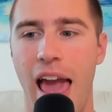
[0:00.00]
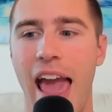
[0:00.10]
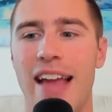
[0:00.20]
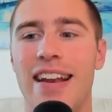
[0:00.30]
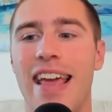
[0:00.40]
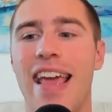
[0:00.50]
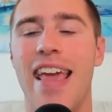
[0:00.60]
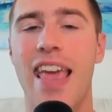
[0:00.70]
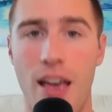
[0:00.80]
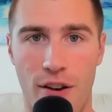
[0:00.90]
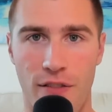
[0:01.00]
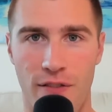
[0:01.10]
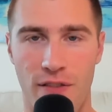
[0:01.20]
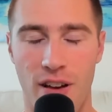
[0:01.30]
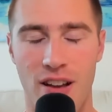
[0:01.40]
And
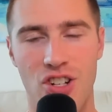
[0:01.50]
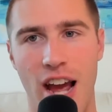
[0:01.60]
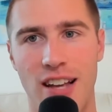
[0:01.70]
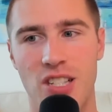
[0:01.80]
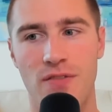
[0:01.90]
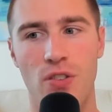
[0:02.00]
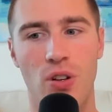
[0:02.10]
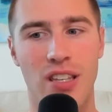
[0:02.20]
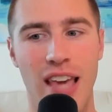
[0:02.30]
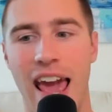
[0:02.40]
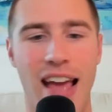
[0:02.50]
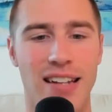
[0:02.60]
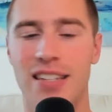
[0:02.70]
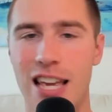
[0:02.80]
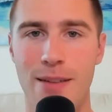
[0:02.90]
if Jacksonville
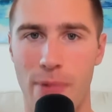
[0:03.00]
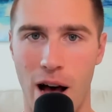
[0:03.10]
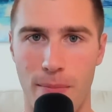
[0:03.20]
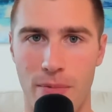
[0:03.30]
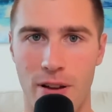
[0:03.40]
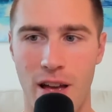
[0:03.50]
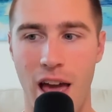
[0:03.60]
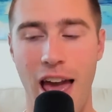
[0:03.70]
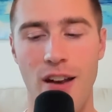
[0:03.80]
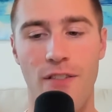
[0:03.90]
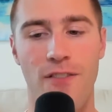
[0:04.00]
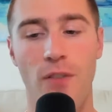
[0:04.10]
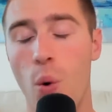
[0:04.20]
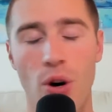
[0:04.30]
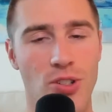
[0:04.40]
can keep up and
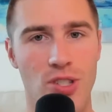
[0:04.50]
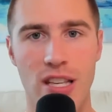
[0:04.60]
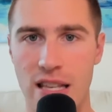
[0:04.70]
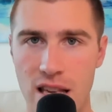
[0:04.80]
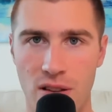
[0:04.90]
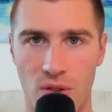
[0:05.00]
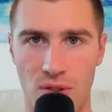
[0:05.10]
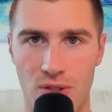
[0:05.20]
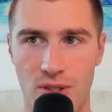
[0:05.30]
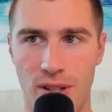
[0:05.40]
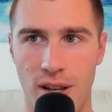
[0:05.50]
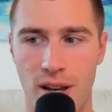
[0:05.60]
force the Eagles